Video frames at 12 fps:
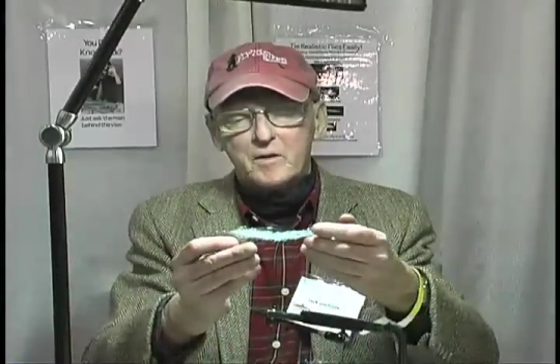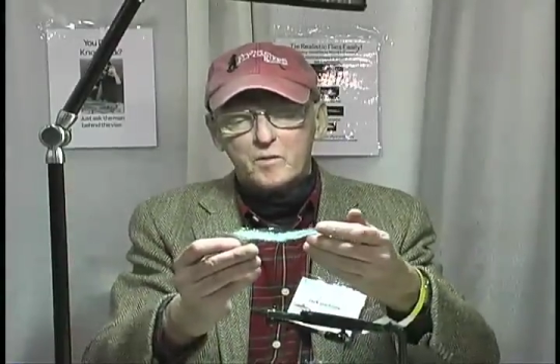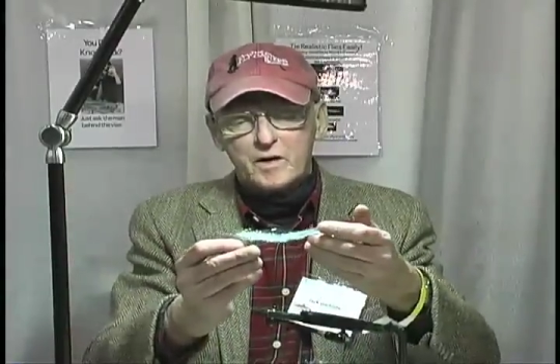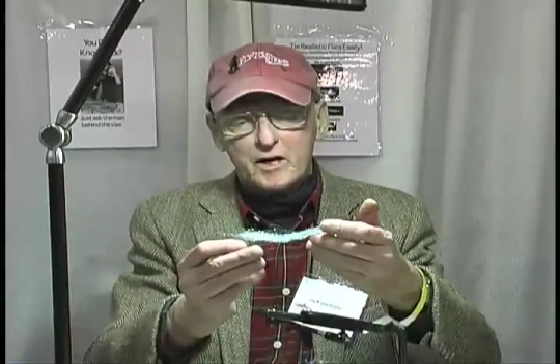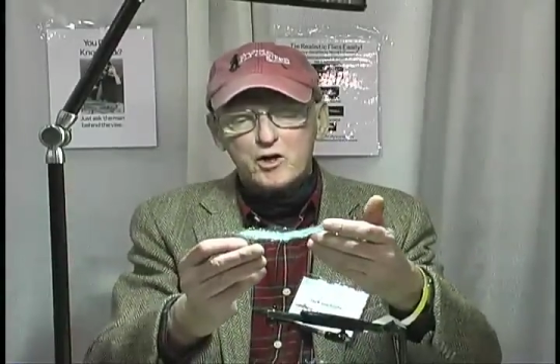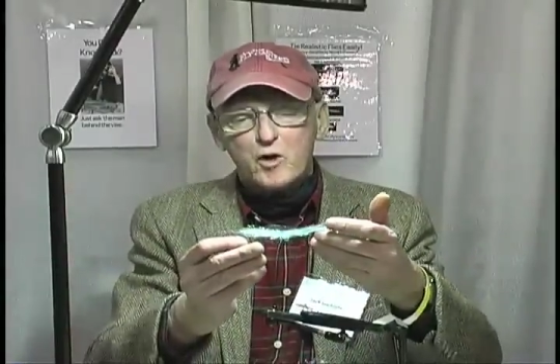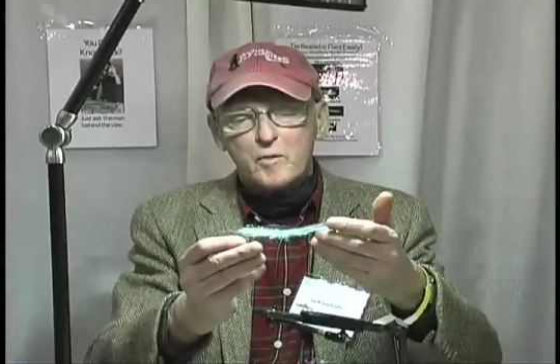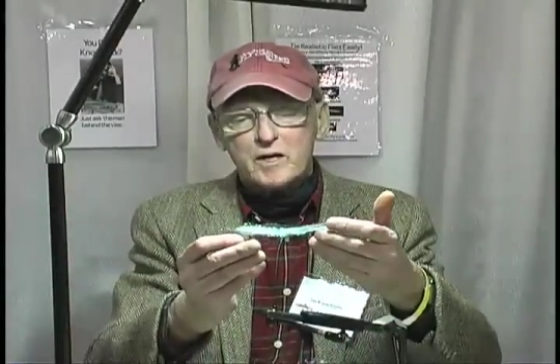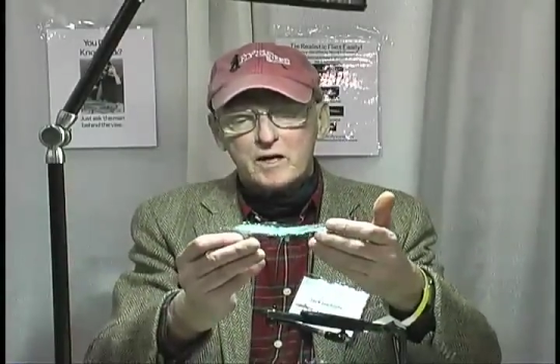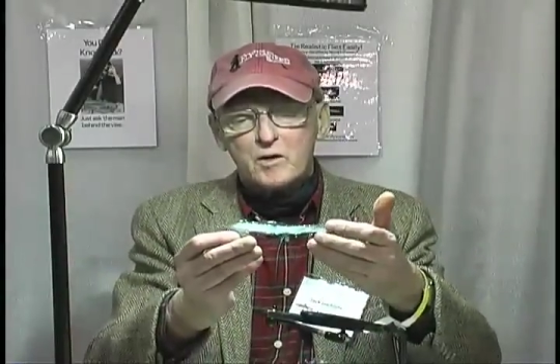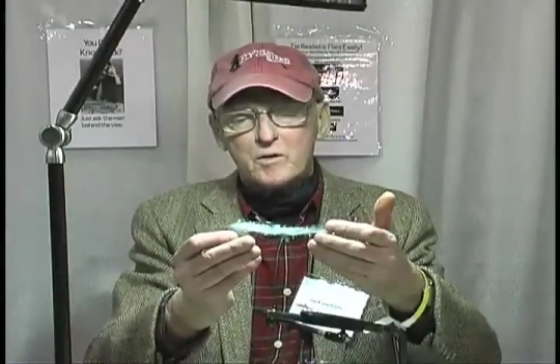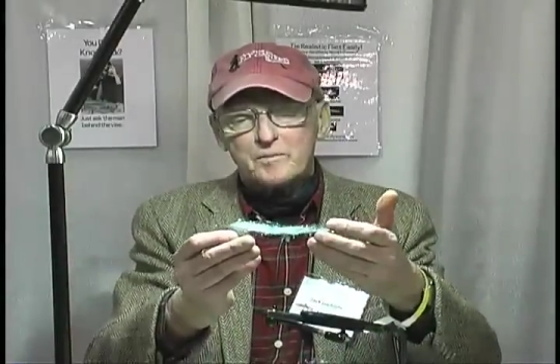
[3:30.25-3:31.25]
When I comb it
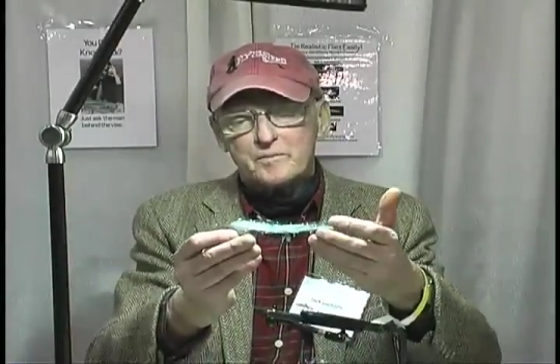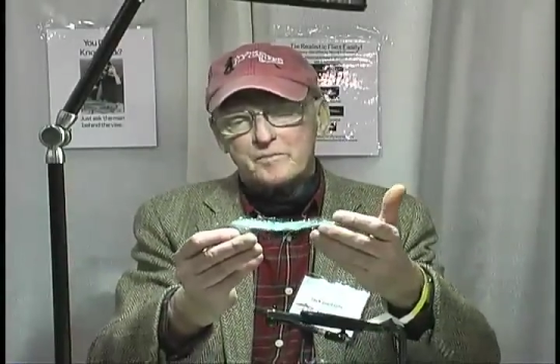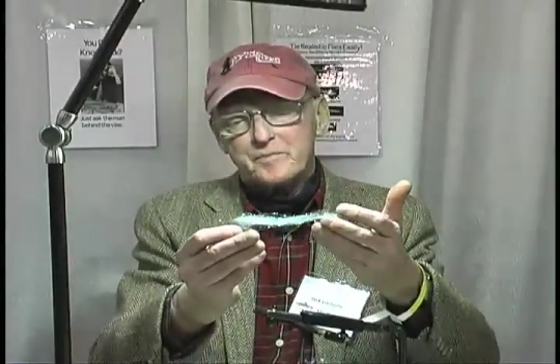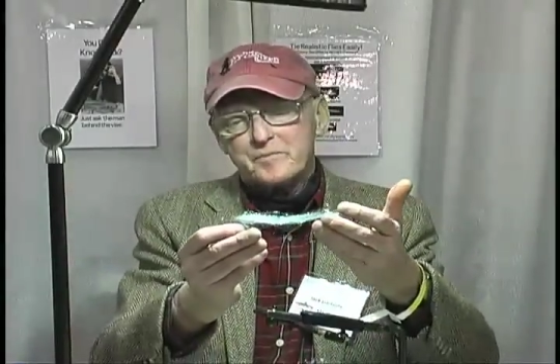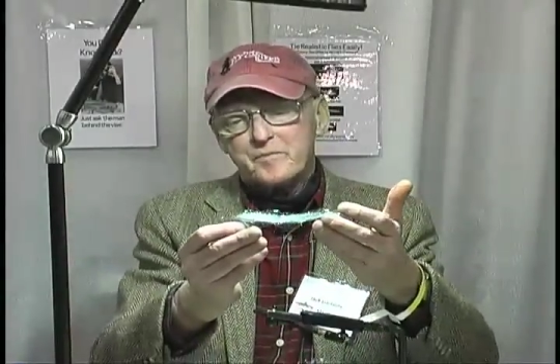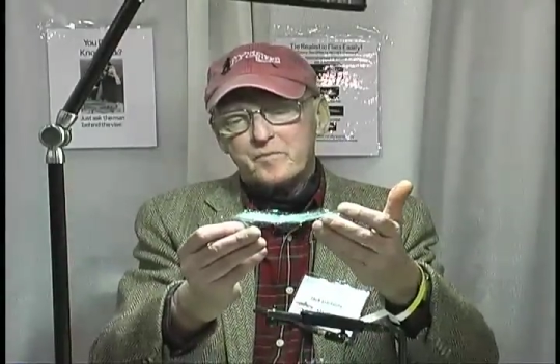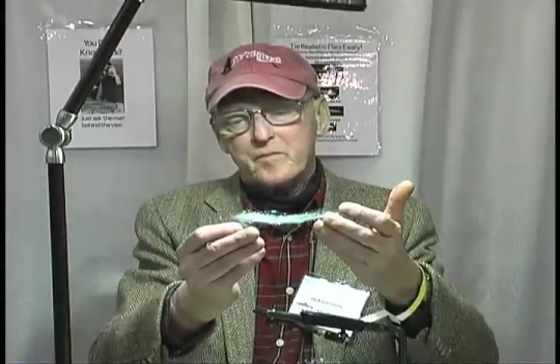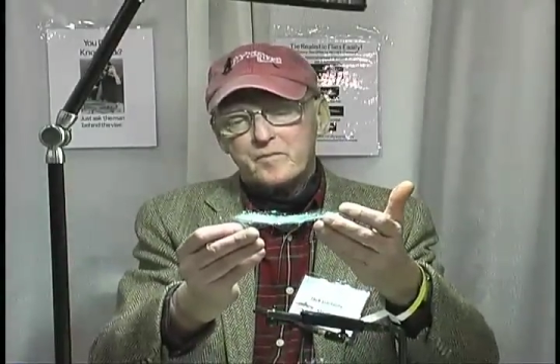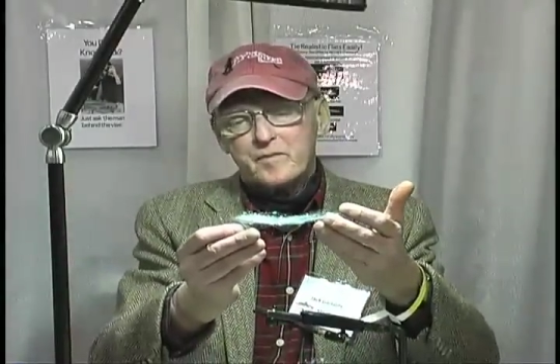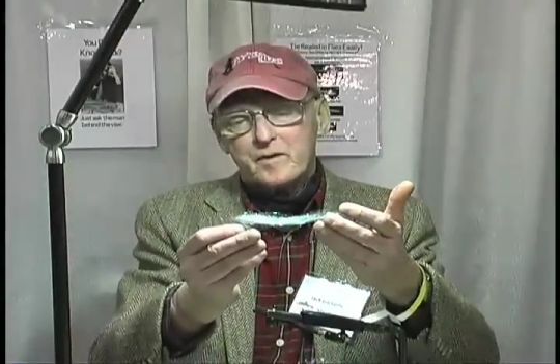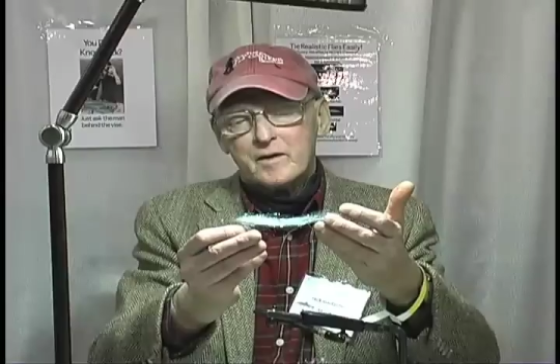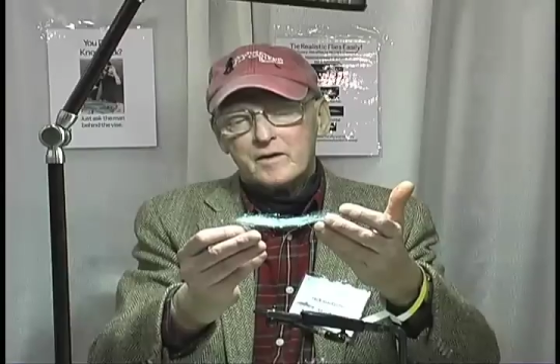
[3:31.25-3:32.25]
out,
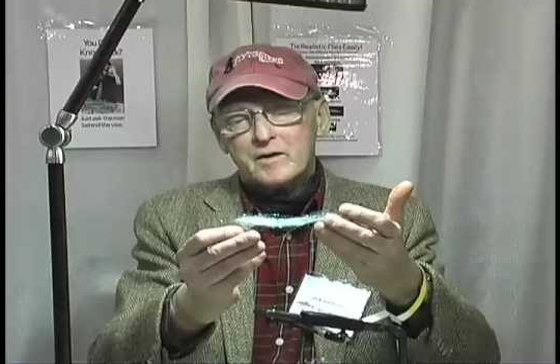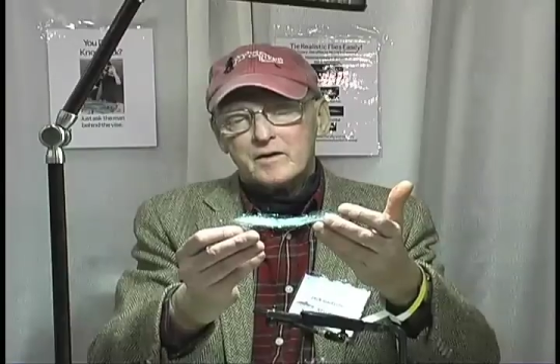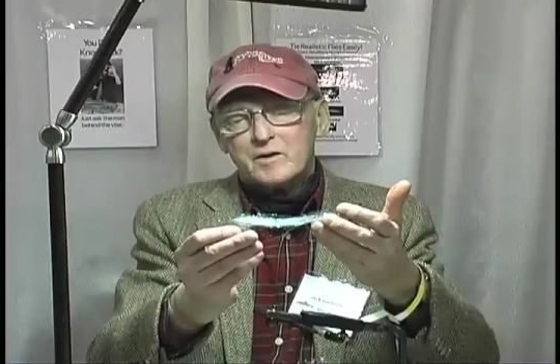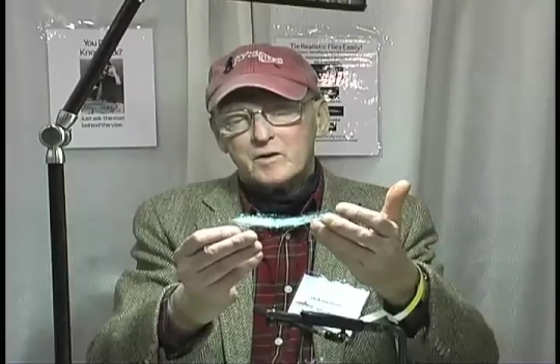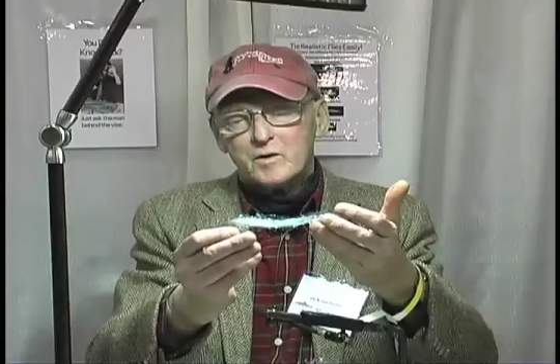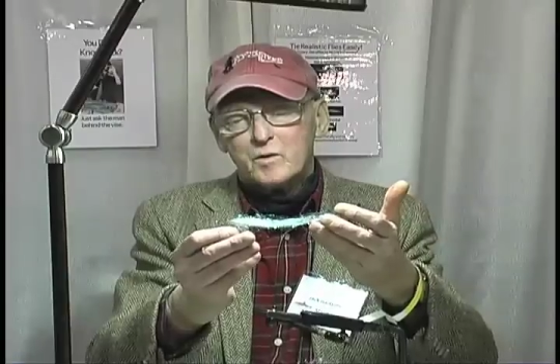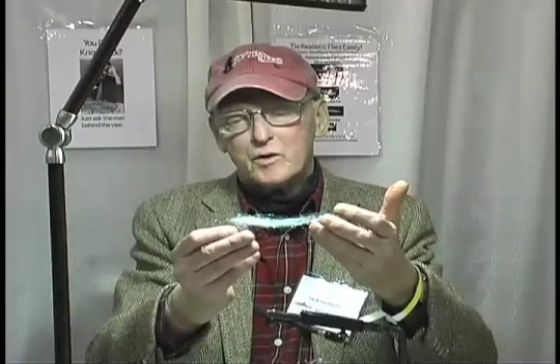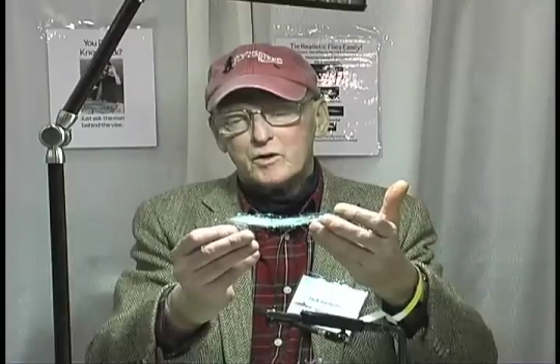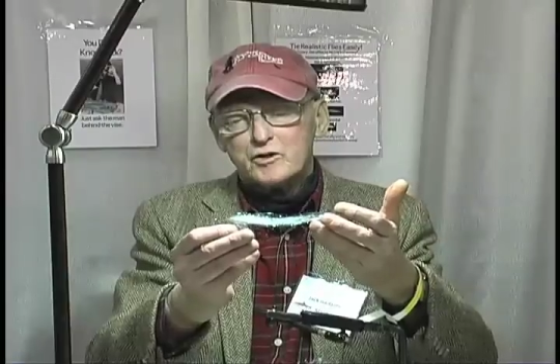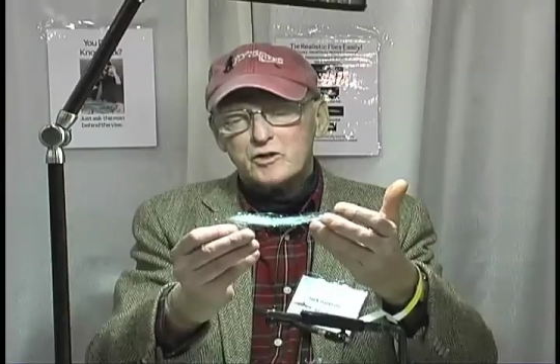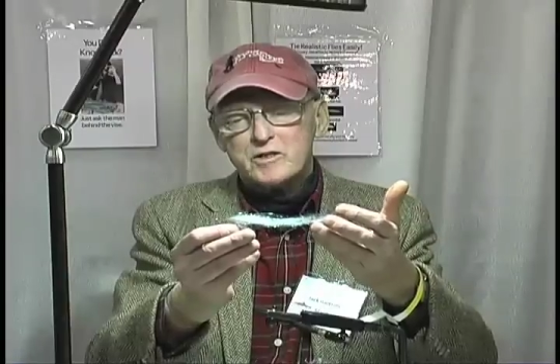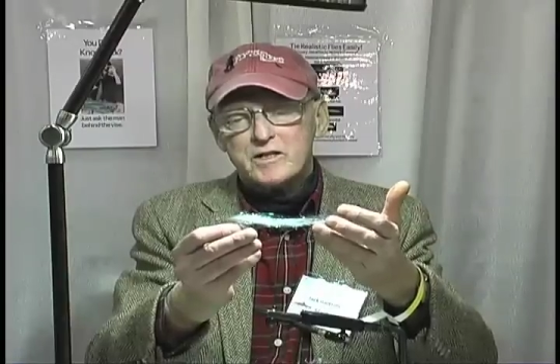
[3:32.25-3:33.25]
it will
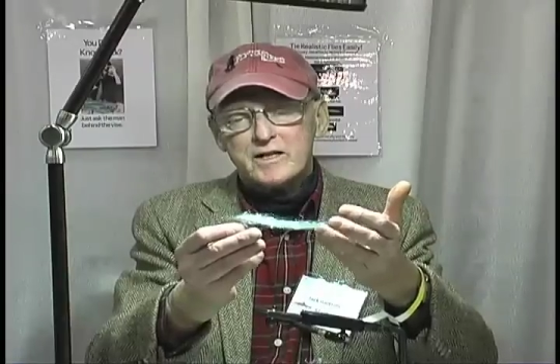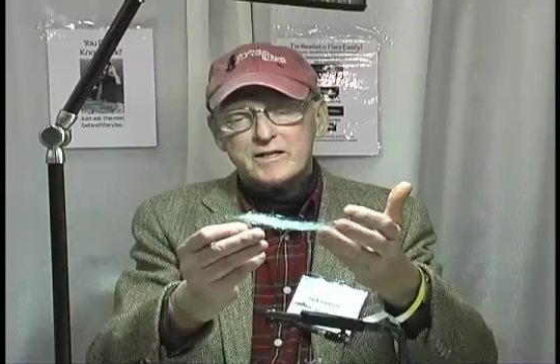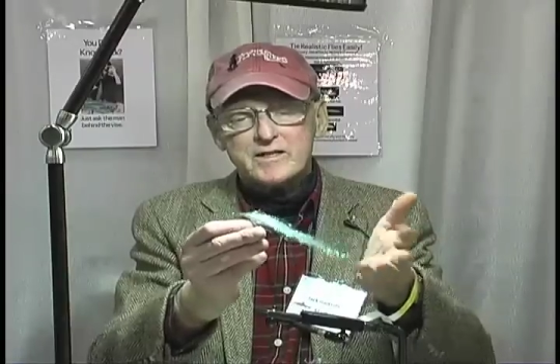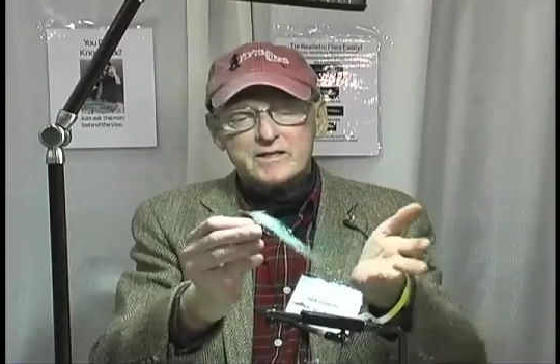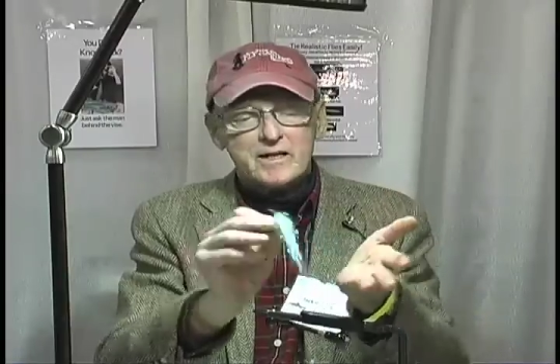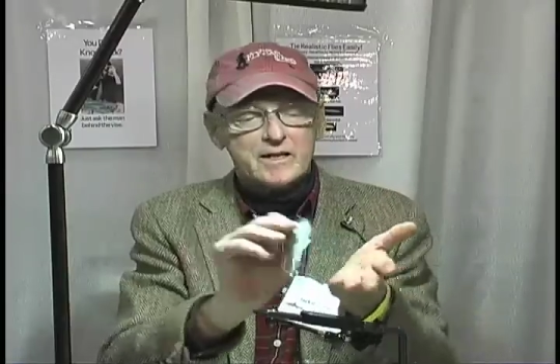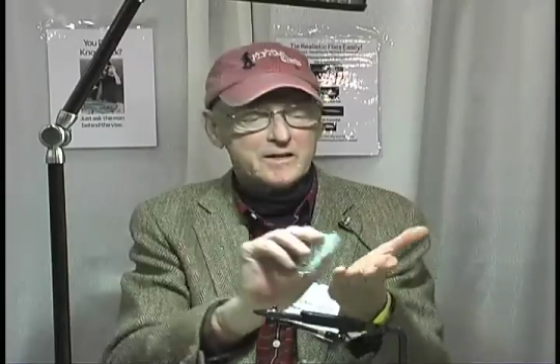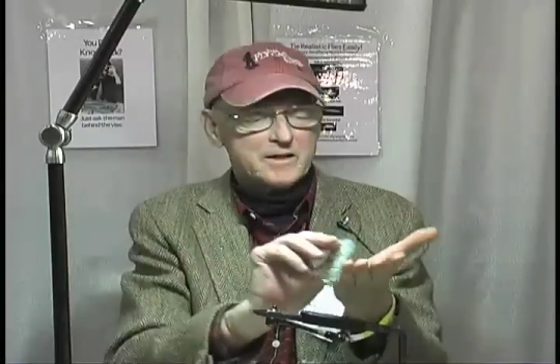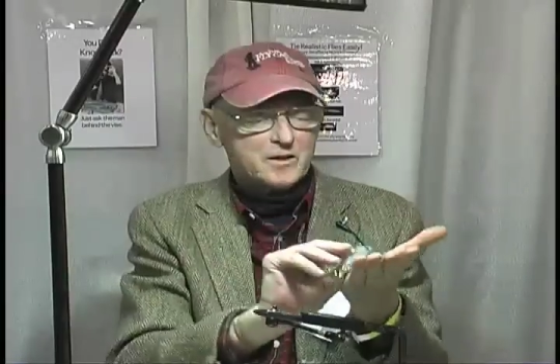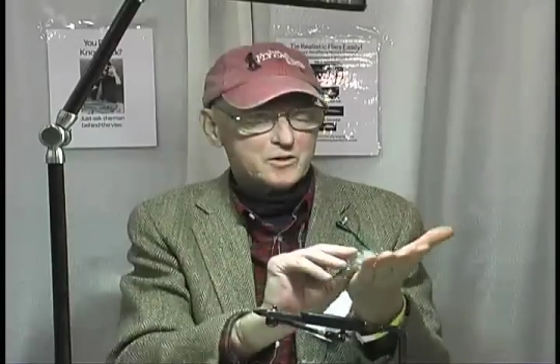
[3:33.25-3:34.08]
look just like a sand eel.